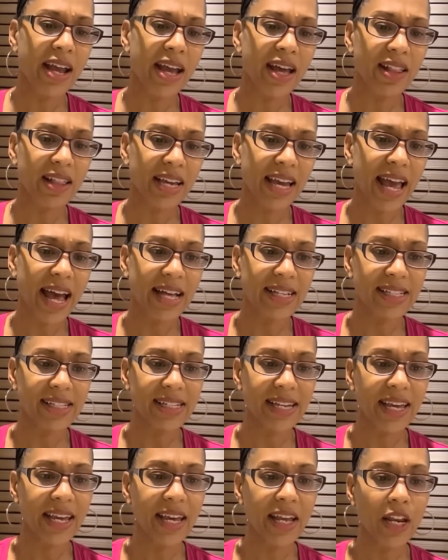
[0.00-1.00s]
Ellie asked
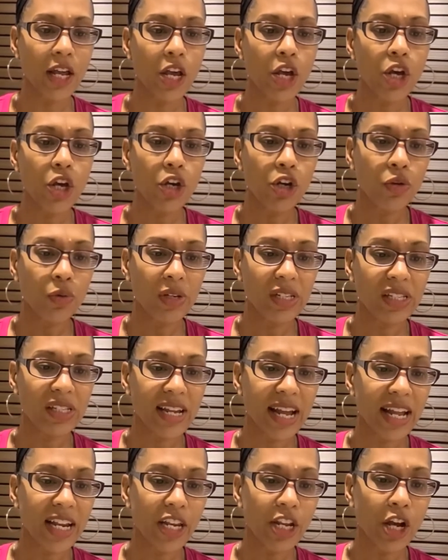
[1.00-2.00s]
Kit, who was
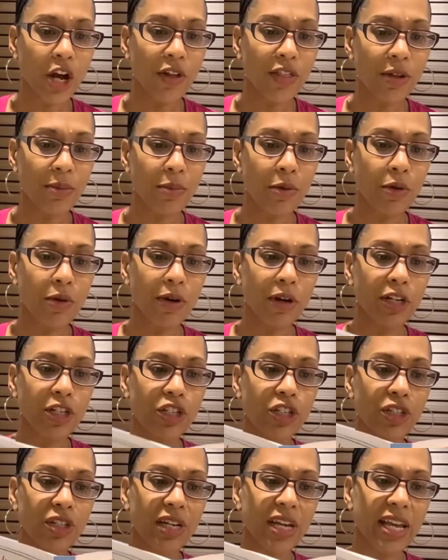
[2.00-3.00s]
standing on the porch
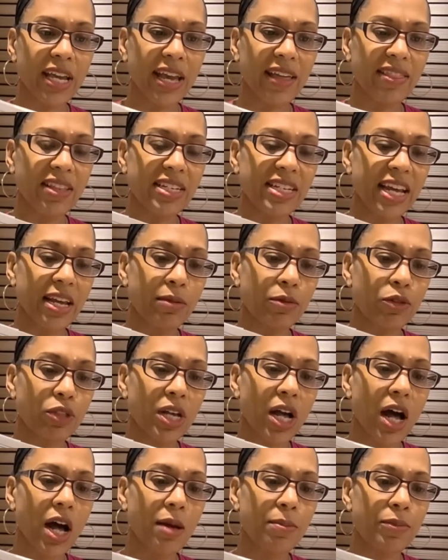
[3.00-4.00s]
looking at the
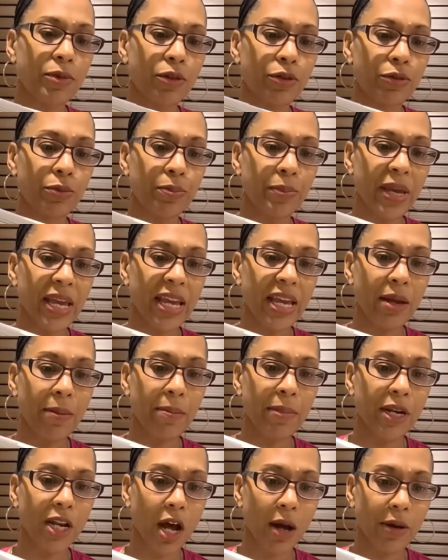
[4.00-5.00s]
tabletop through pink
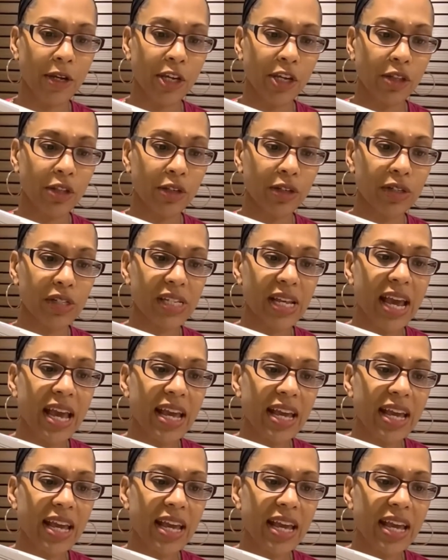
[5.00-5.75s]
binoculars,